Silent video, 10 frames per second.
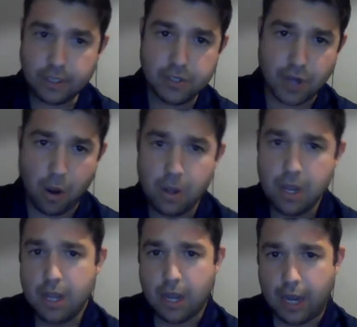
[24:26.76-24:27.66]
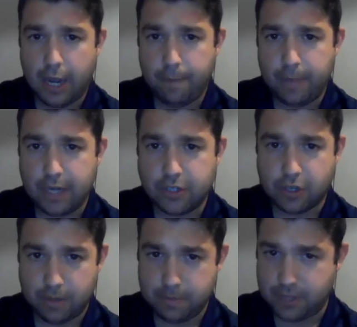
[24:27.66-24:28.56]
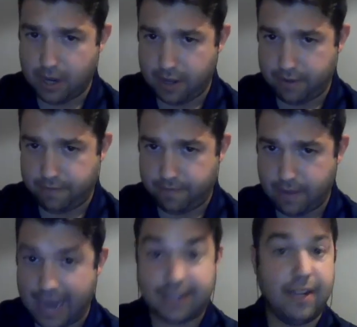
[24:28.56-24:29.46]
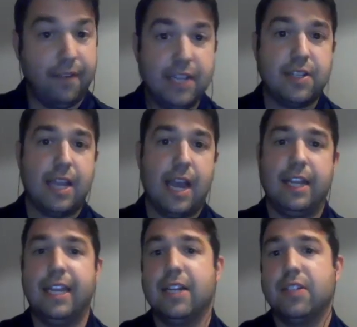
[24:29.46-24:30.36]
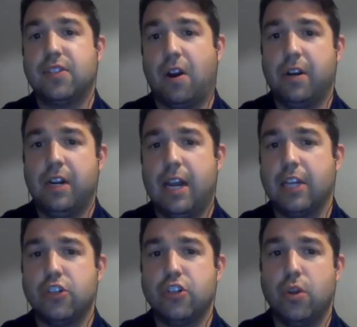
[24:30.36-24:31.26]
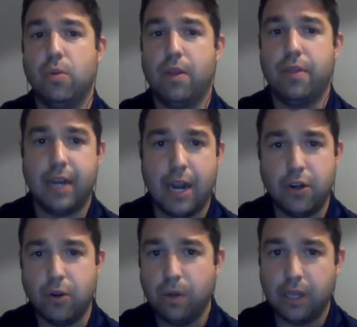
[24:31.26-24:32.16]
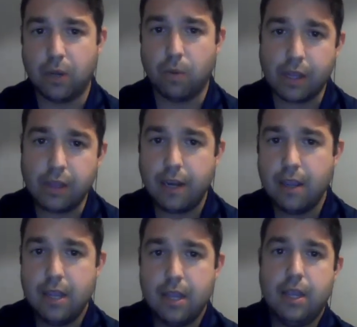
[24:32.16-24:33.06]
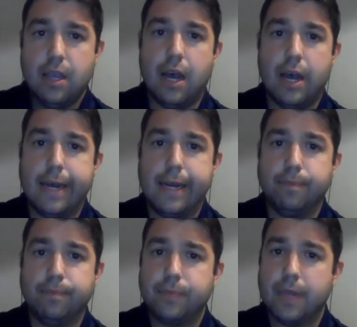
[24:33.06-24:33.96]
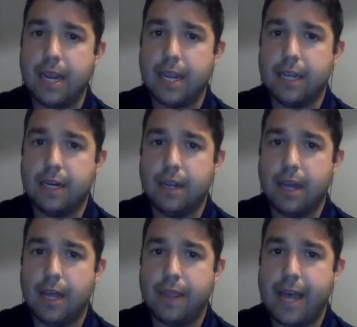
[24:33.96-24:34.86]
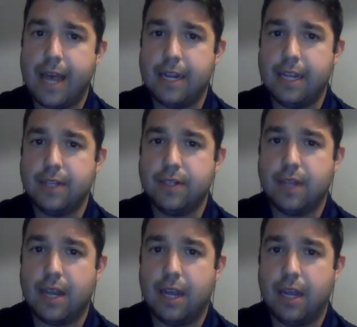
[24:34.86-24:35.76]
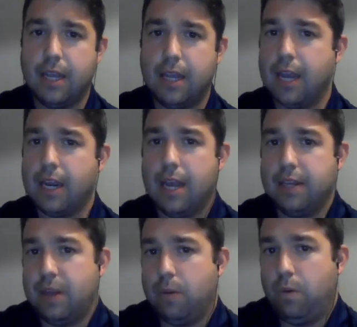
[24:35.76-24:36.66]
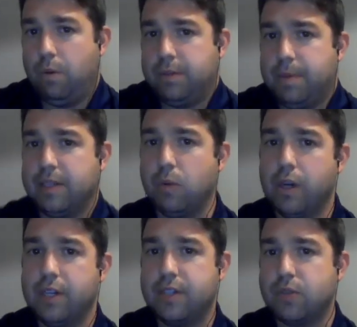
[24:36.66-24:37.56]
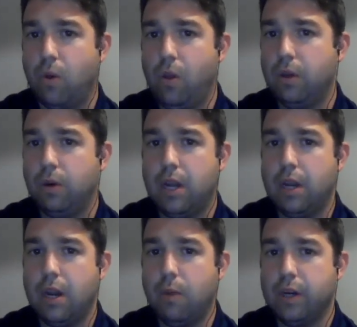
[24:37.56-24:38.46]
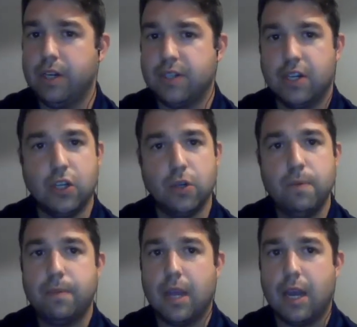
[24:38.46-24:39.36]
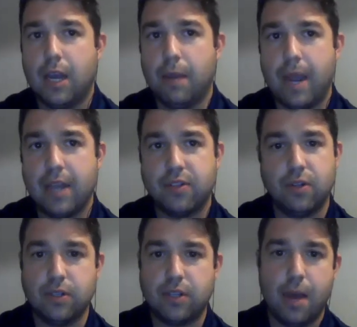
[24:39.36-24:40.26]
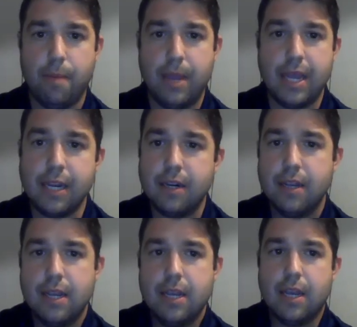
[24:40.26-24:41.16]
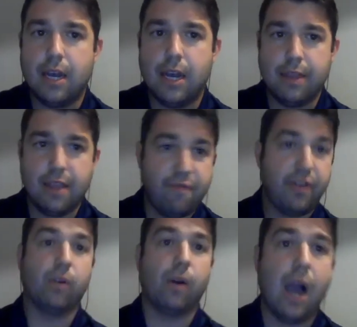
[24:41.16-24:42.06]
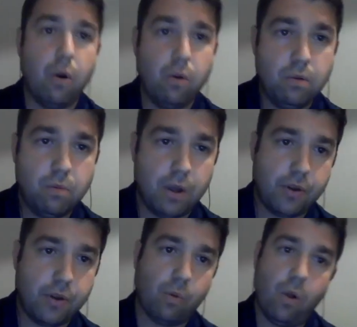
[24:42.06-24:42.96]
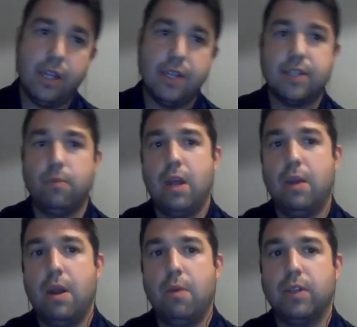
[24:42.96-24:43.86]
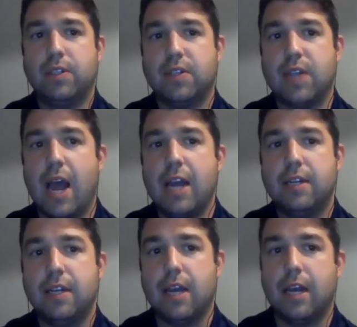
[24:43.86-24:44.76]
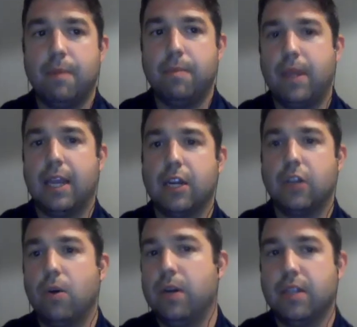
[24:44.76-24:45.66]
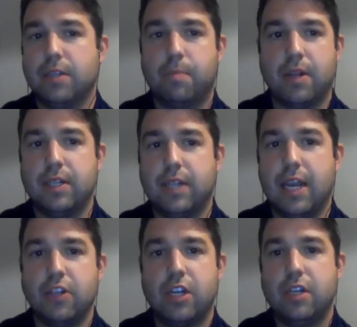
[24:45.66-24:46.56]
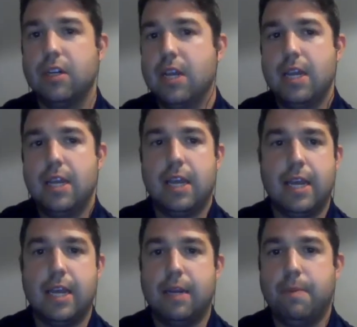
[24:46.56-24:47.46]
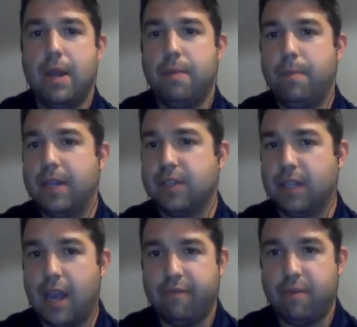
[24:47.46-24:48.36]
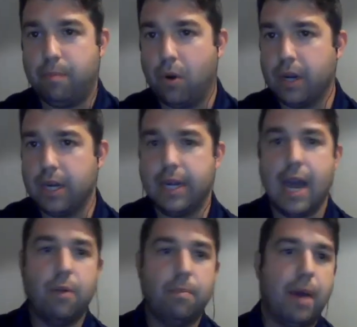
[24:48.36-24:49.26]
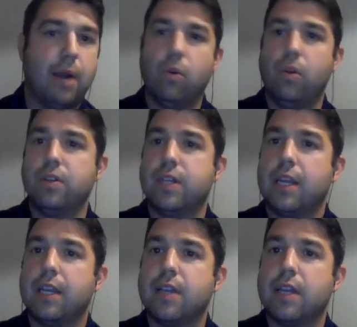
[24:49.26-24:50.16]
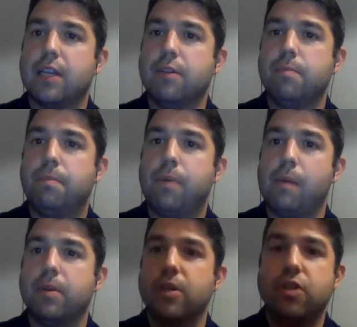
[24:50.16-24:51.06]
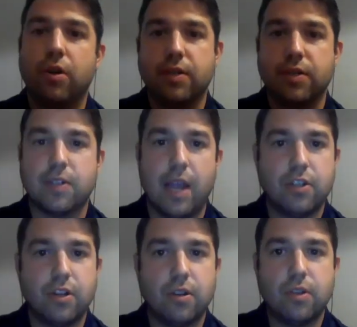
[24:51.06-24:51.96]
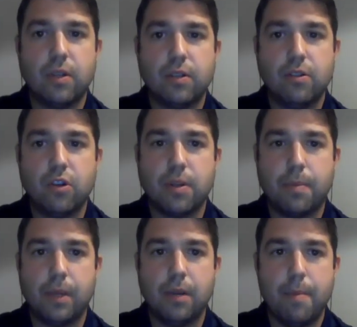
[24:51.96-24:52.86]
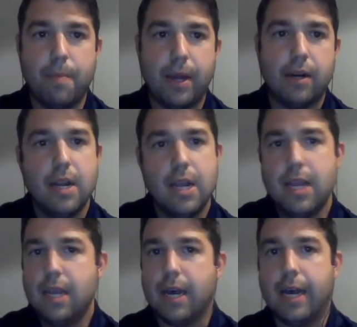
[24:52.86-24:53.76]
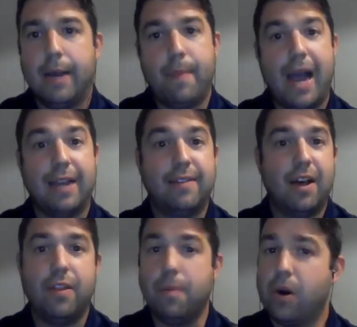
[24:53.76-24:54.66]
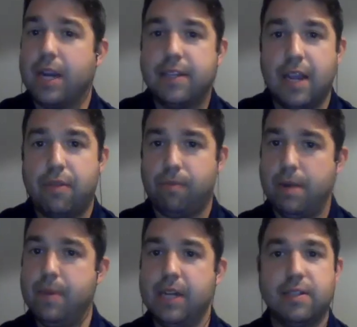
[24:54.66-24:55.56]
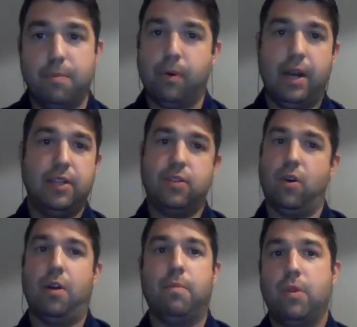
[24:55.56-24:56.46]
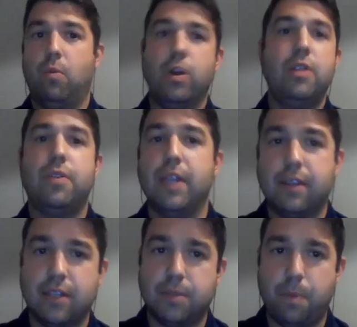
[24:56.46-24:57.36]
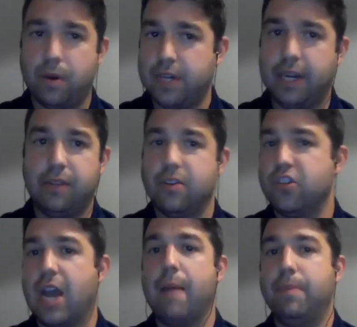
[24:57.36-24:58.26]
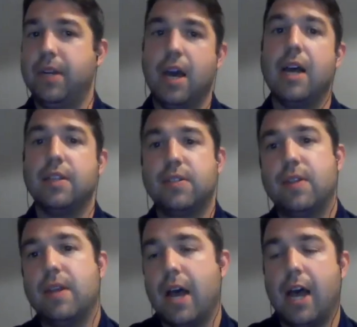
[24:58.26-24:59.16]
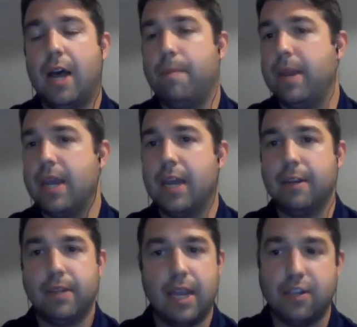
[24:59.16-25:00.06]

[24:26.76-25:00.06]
So in terms of activities to kind of get it started, I can show you one thing I do really quickly. That is, I say, it's basically, what is this role and what does it do? As students come in and they figure out what their role is and what's assigned, they kind of go into this presentation, and basically I have it broken down by roles, and I guess I can probably show it as a slideshow so it shows up a little bit better. I tell them, all right, take 3 minutes and brainstorm. What do you think this particular job does? And they